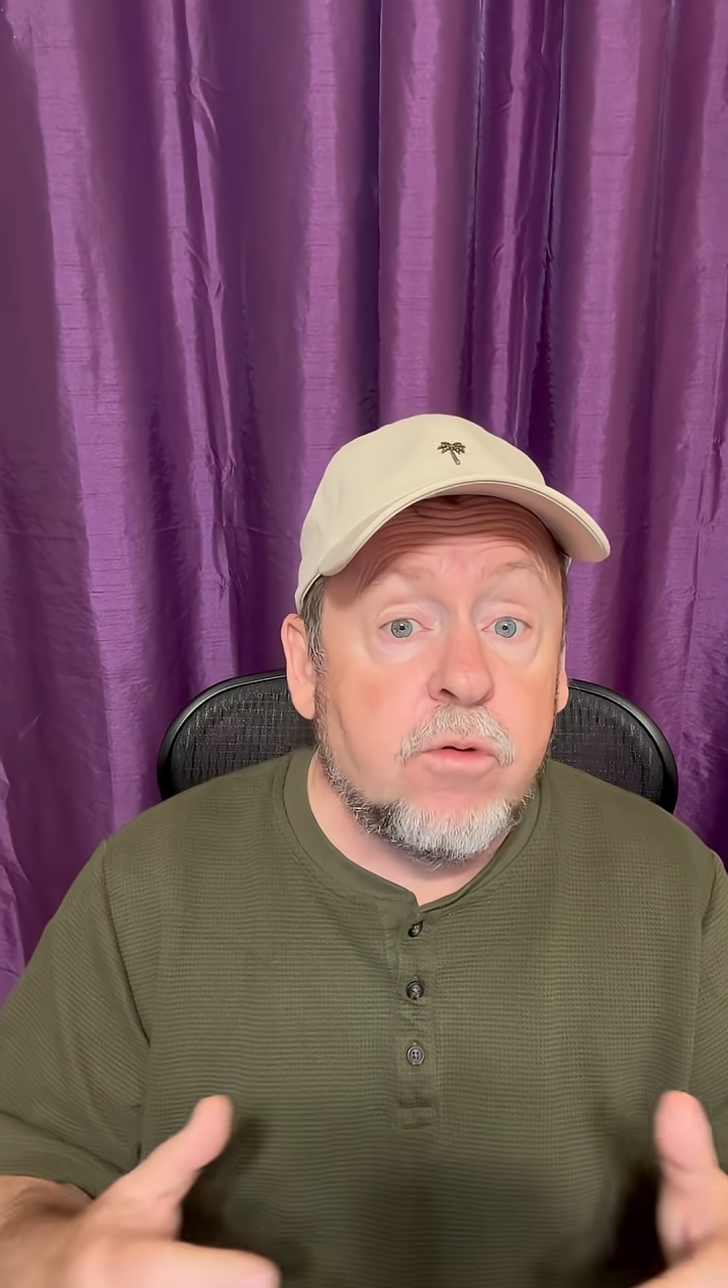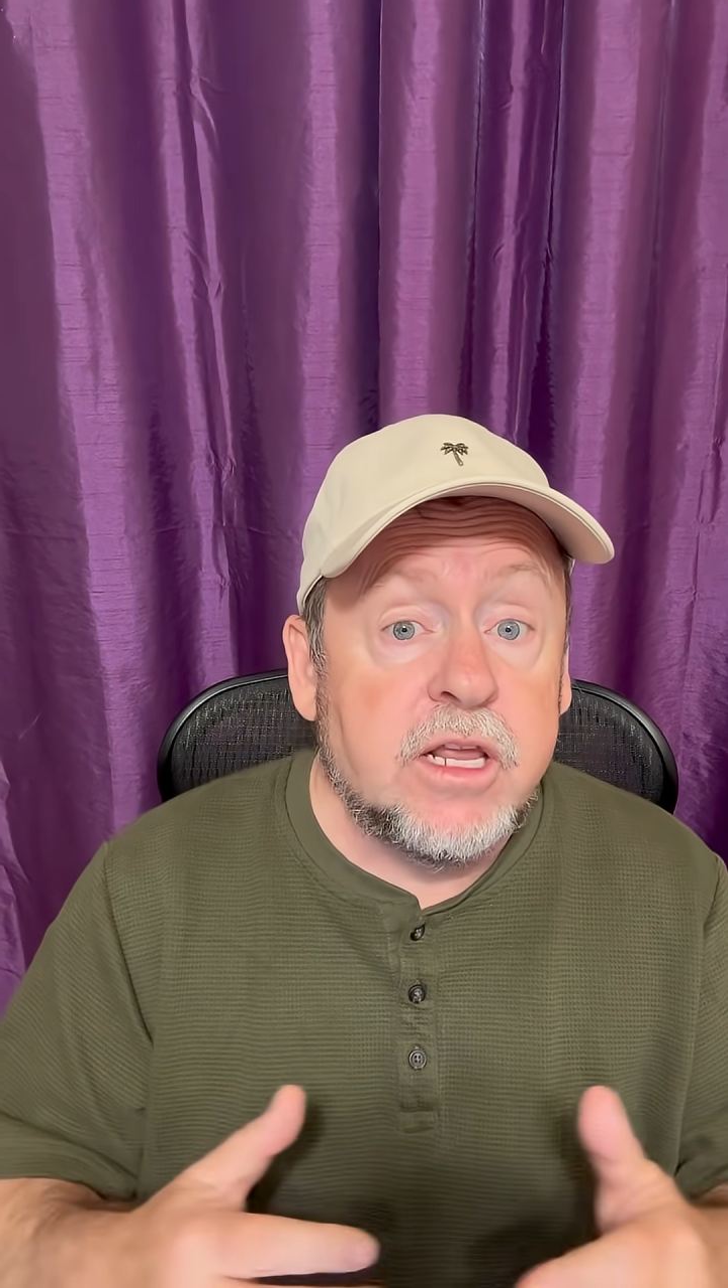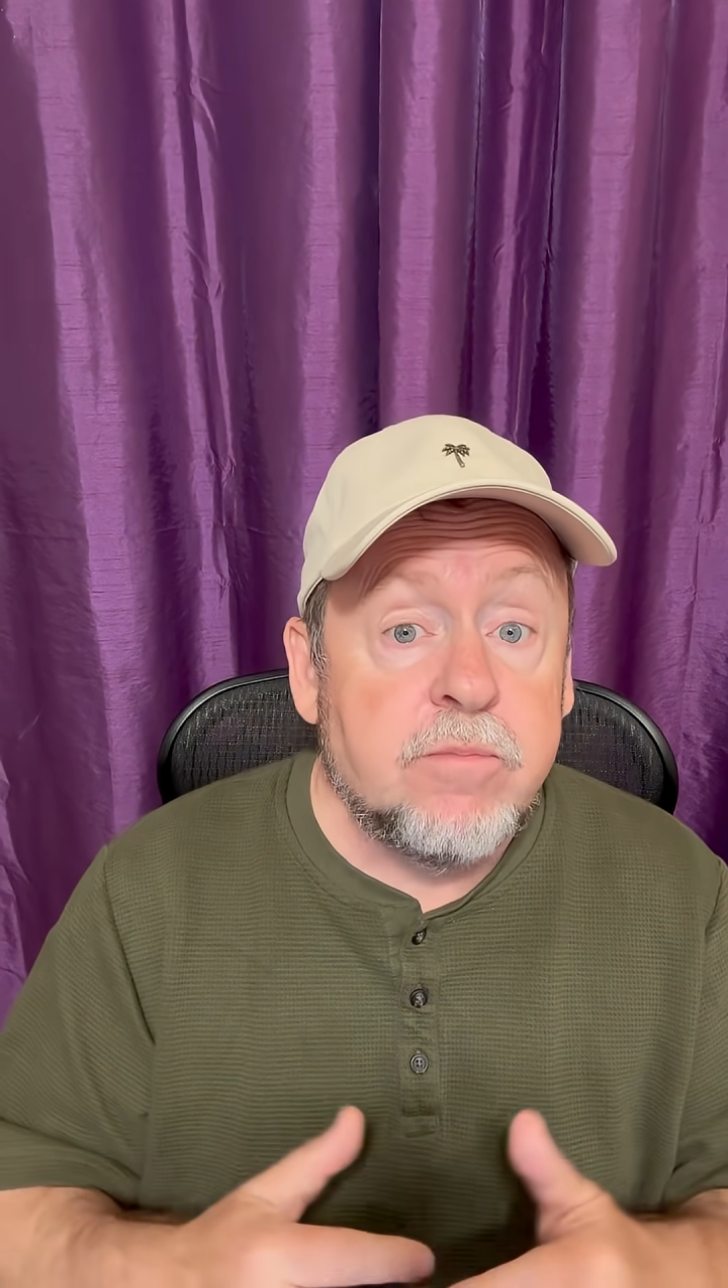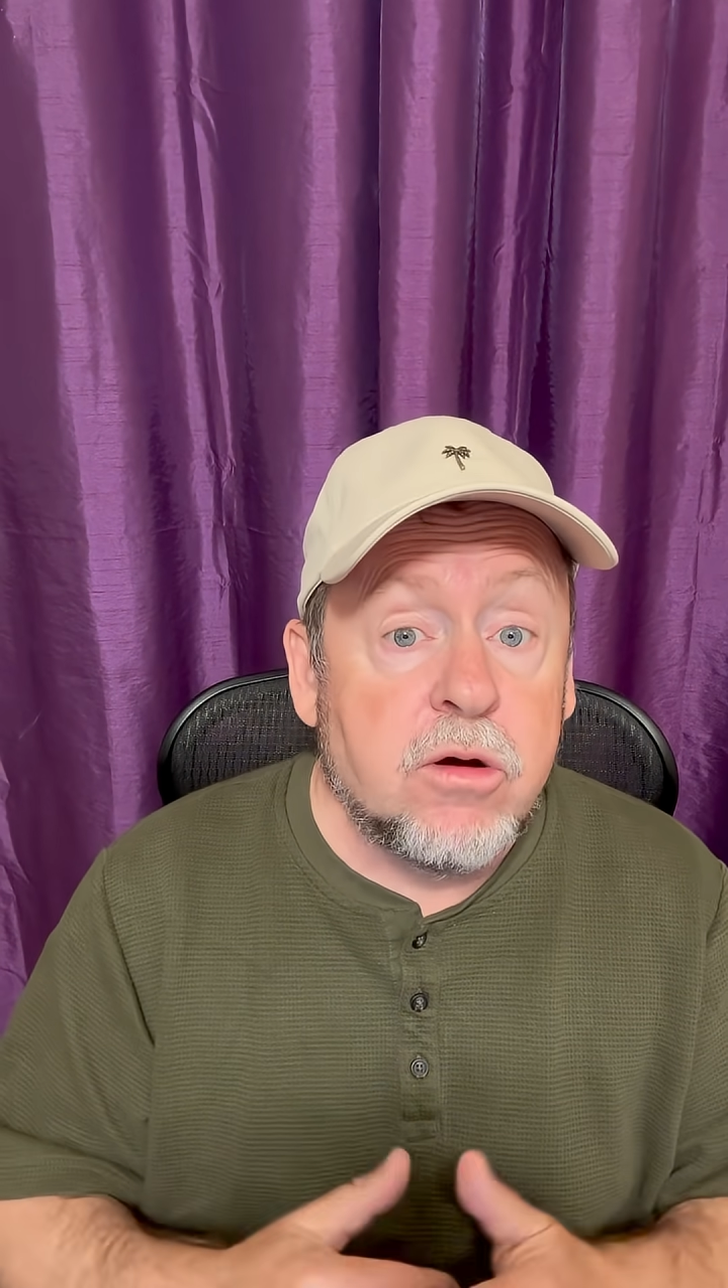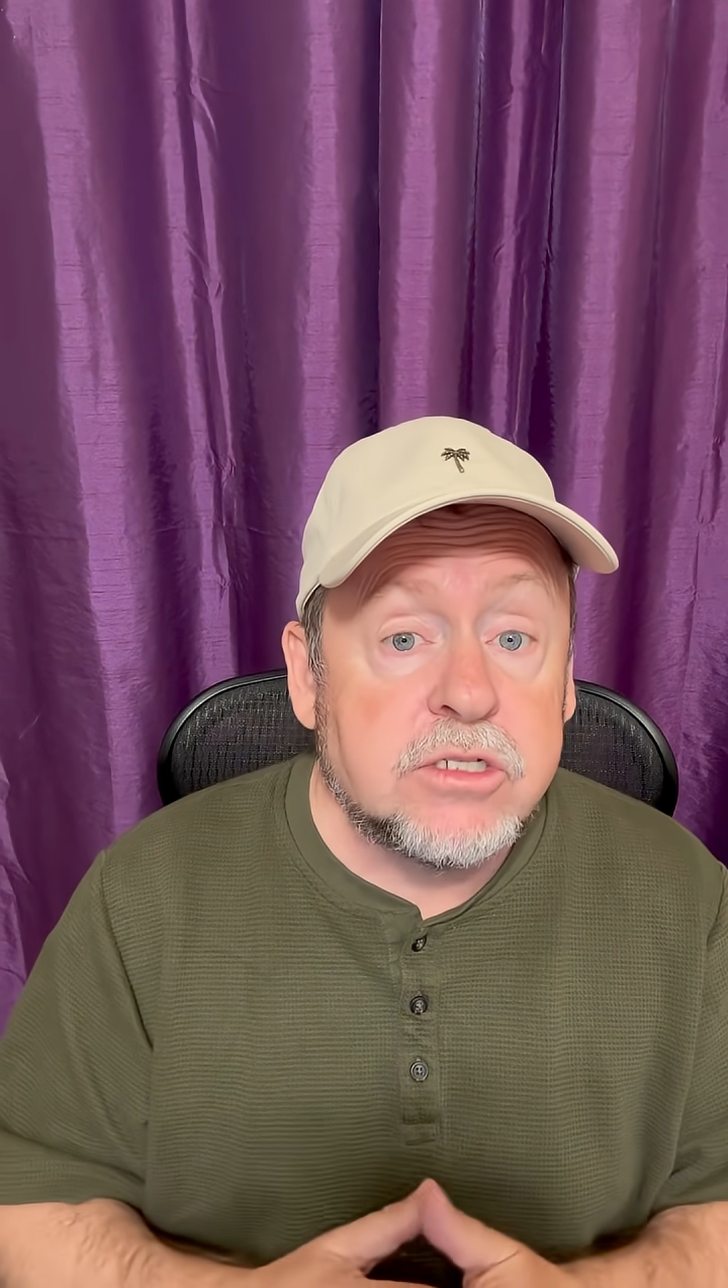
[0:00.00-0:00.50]
what he
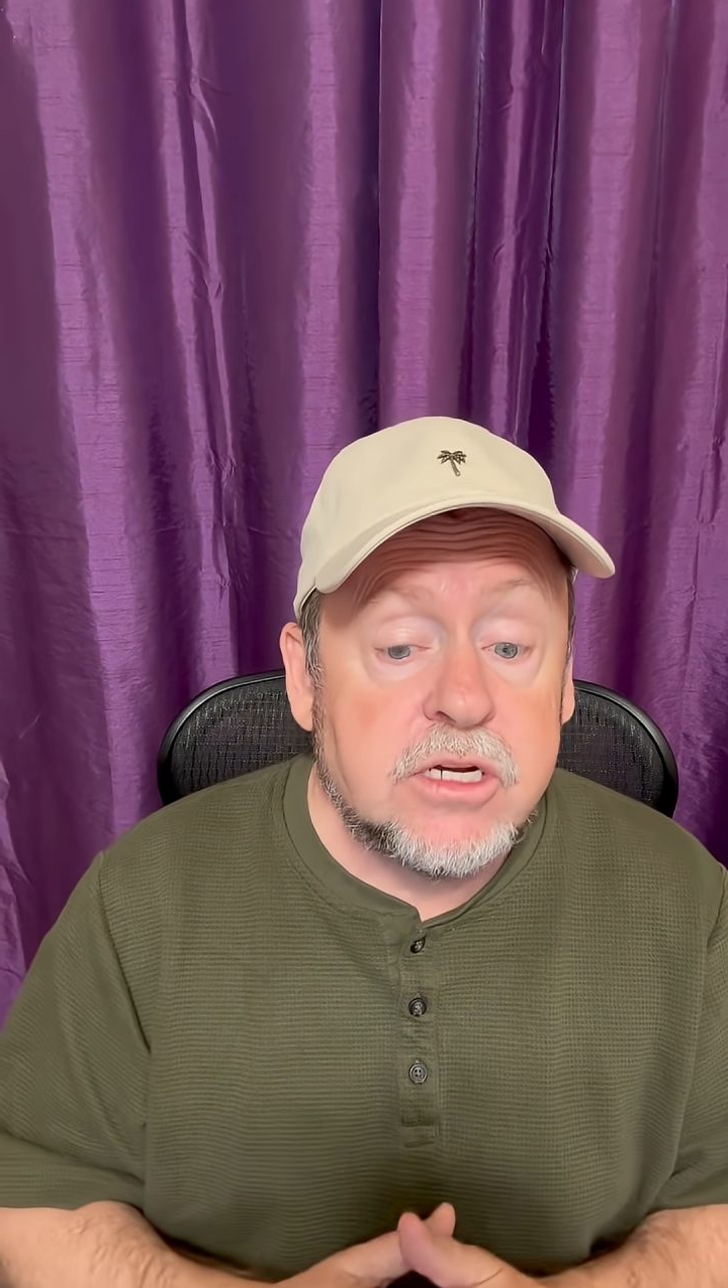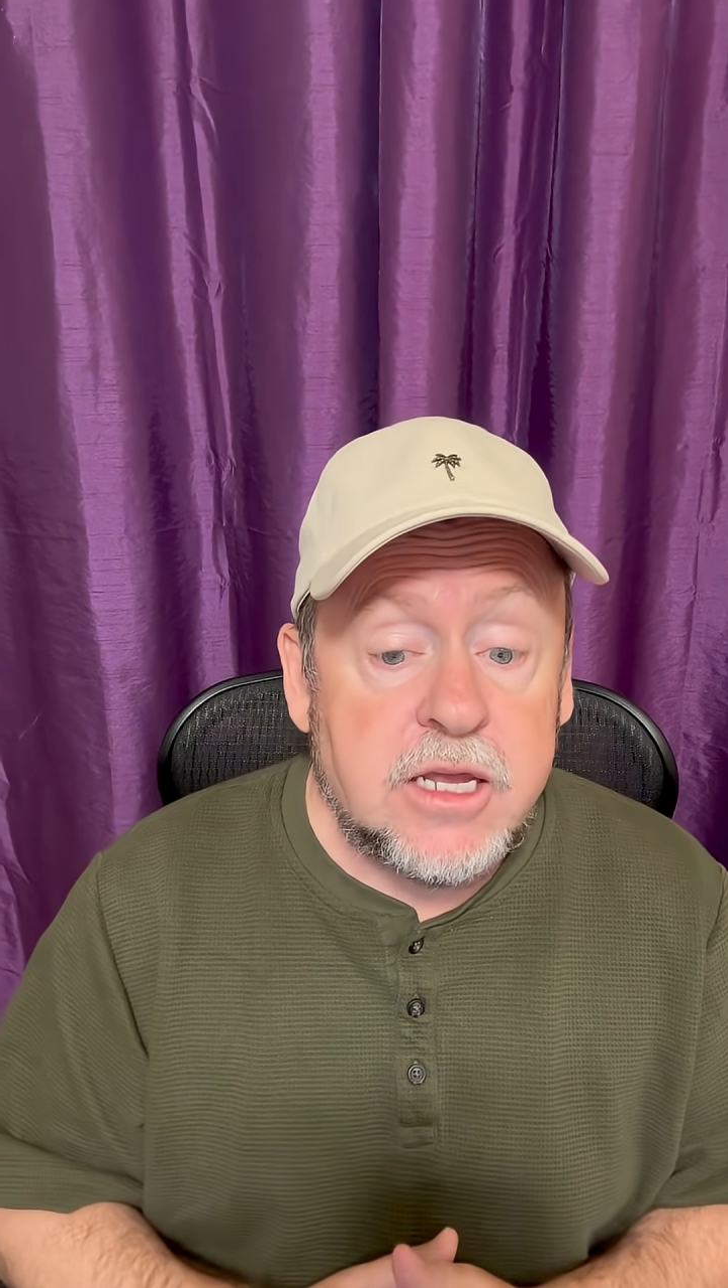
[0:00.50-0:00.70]
most